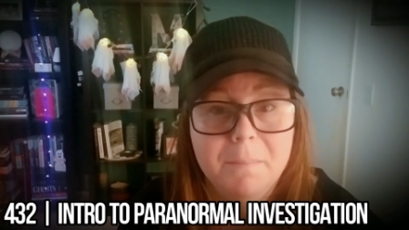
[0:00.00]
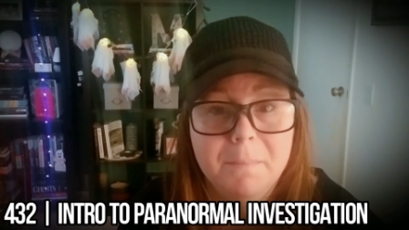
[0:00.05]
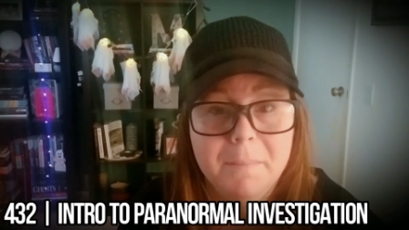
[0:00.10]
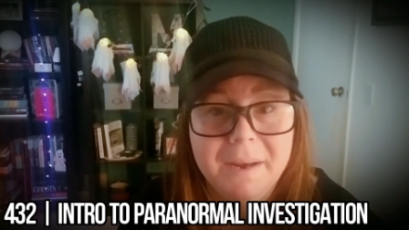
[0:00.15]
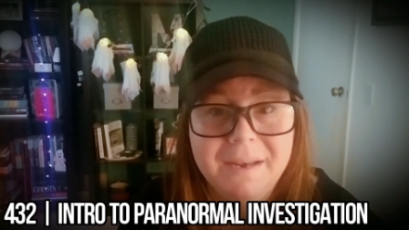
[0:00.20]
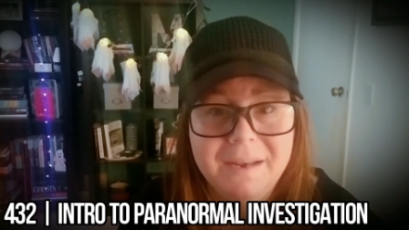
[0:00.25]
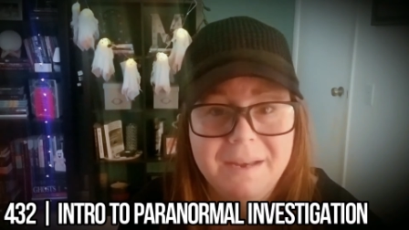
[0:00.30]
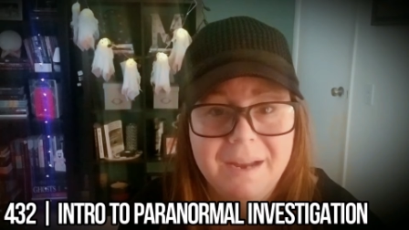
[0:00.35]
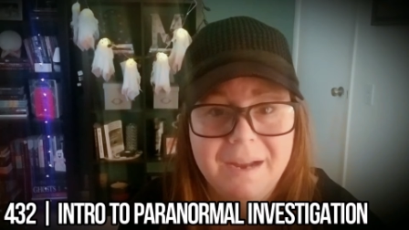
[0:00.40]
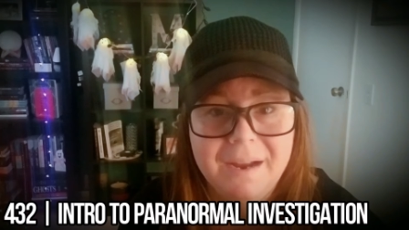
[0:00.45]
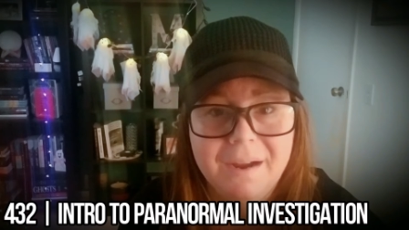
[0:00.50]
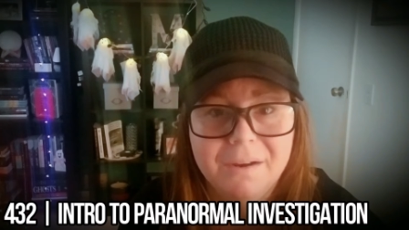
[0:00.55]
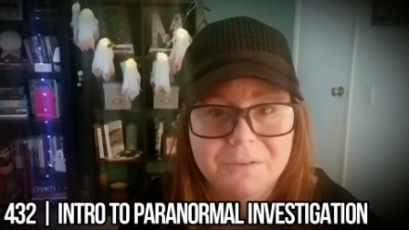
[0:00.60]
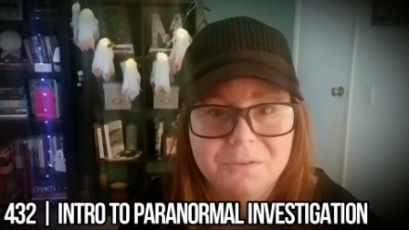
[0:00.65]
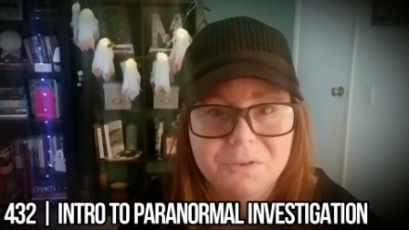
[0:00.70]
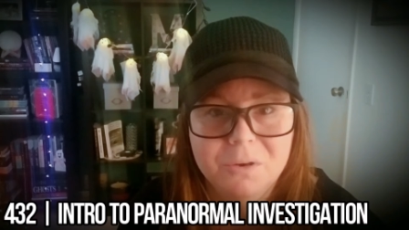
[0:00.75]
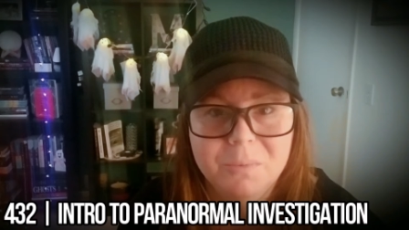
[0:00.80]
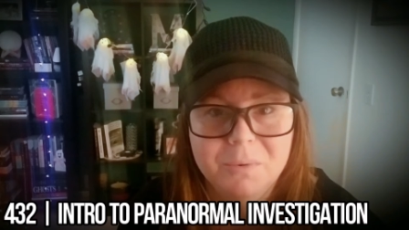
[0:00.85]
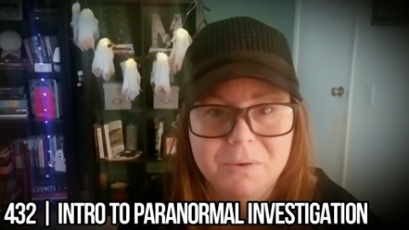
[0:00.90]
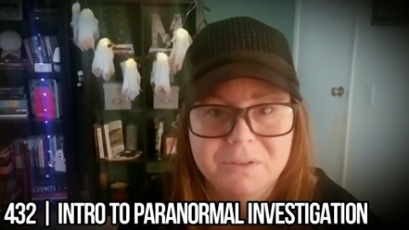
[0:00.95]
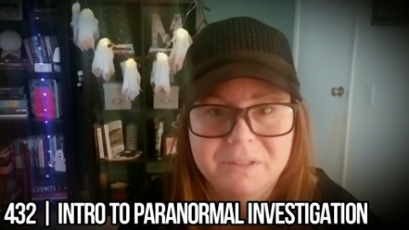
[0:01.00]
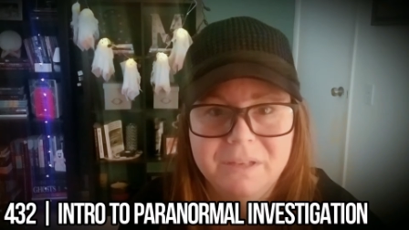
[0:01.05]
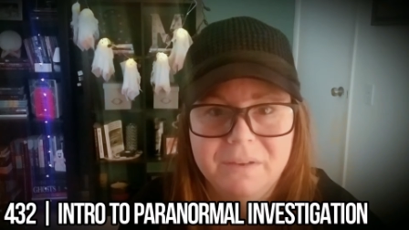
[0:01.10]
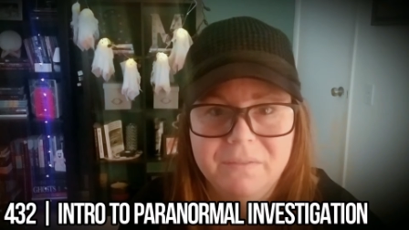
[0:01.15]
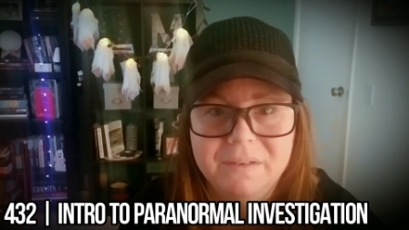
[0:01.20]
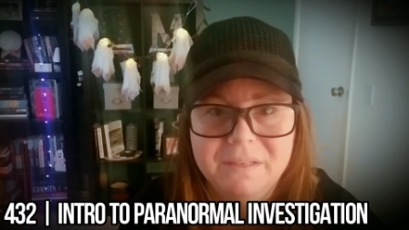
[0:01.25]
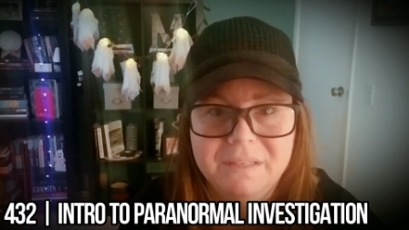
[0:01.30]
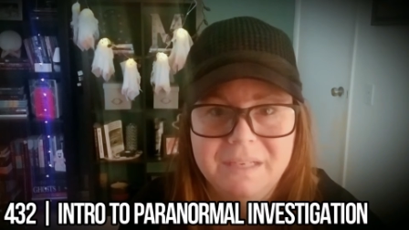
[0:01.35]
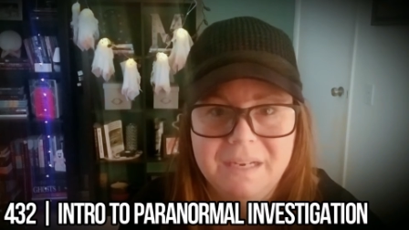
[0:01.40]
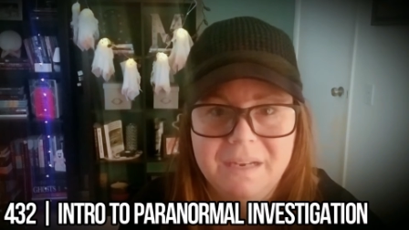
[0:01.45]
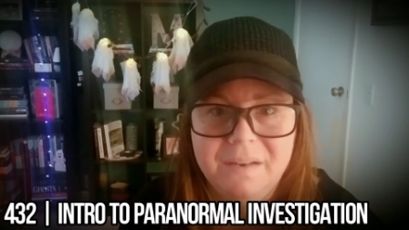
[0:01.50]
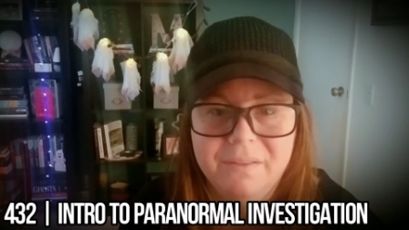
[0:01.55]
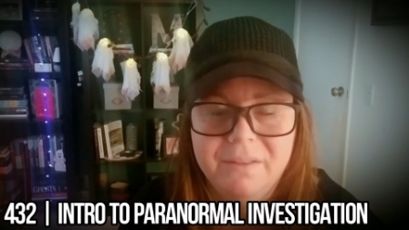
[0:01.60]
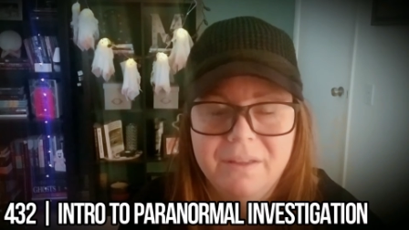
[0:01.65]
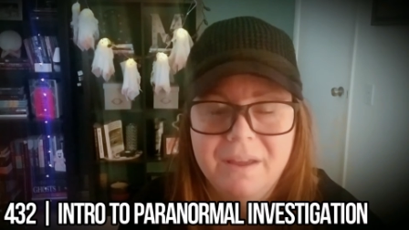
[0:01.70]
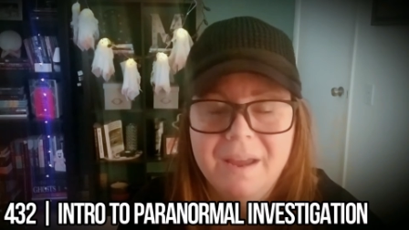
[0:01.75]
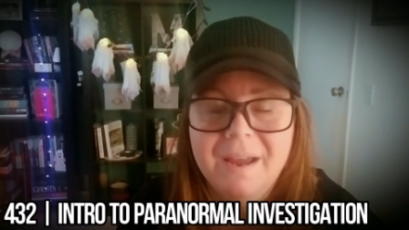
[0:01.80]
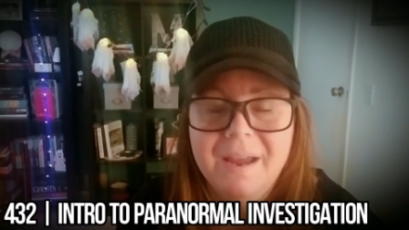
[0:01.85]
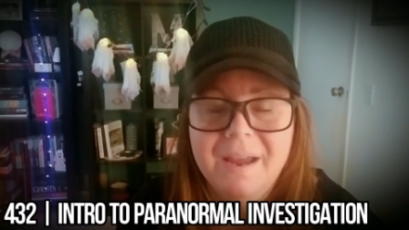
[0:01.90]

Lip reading: Monday, October 17th